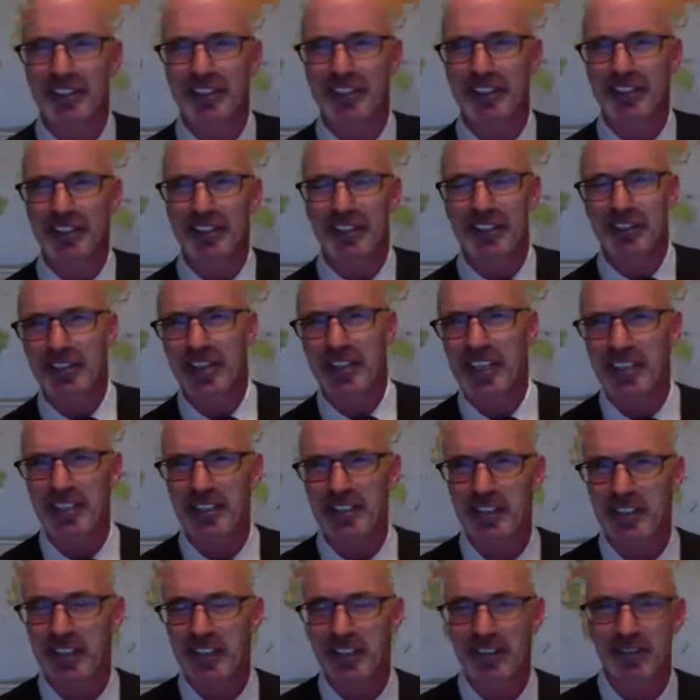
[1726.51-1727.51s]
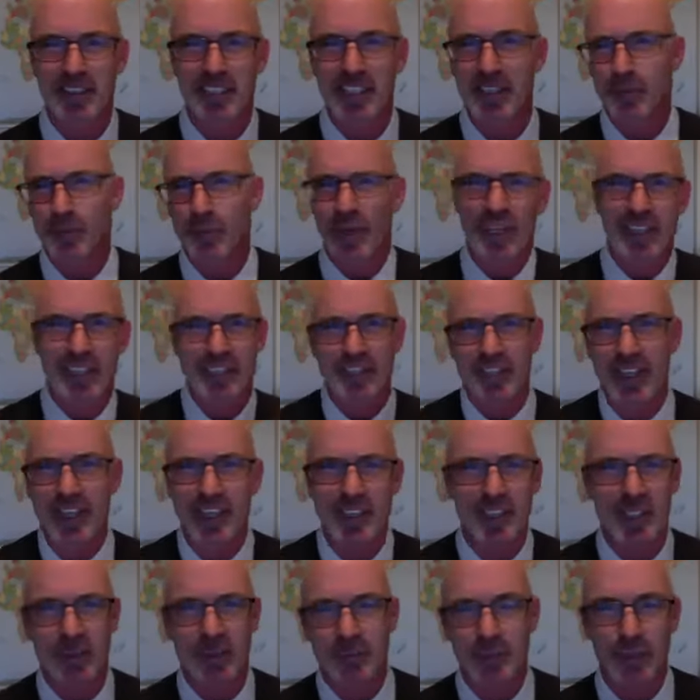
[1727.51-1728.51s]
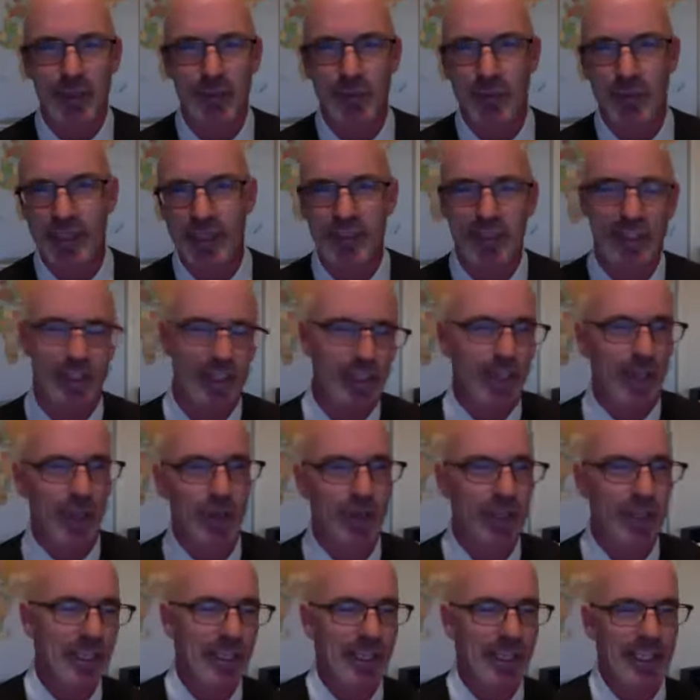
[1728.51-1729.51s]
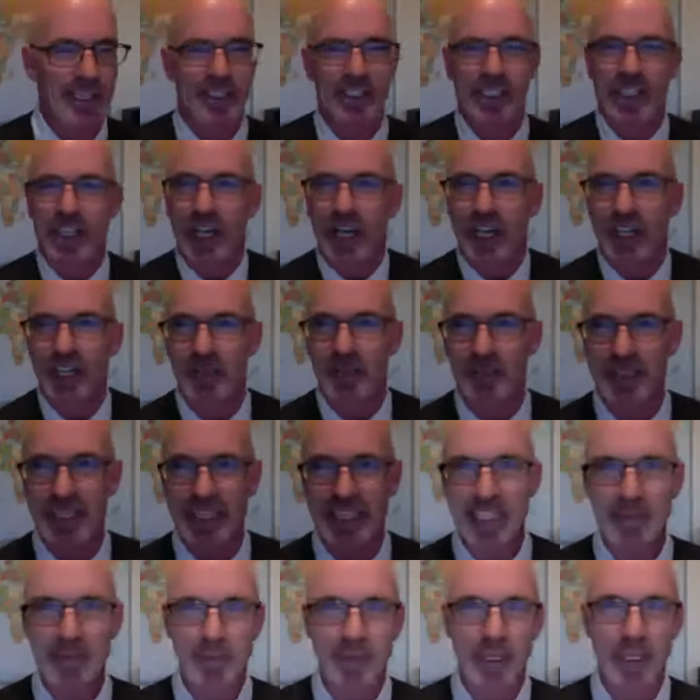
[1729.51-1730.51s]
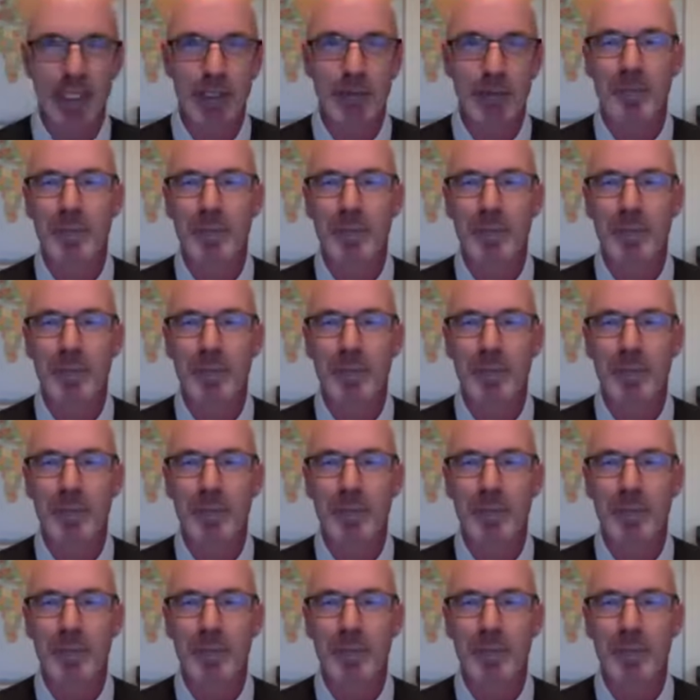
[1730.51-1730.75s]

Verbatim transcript: Uh, you sent it, it when I signed up two weeks ago. It's gone in my email.